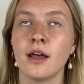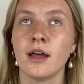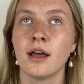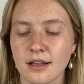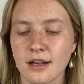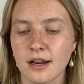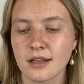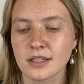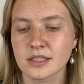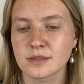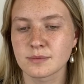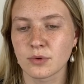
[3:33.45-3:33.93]

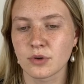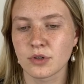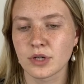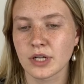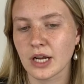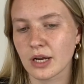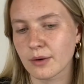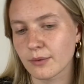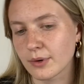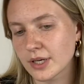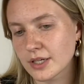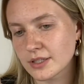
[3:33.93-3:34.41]
The next
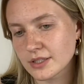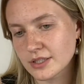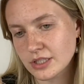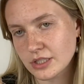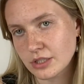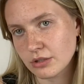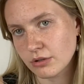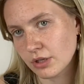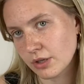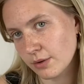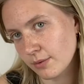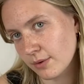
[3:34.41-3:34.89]
morning I went into
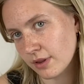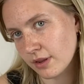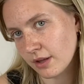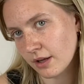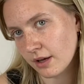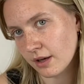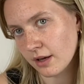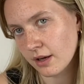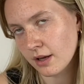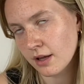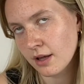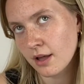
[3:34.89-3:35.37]
uni with
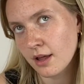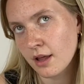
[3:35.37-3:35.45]
her.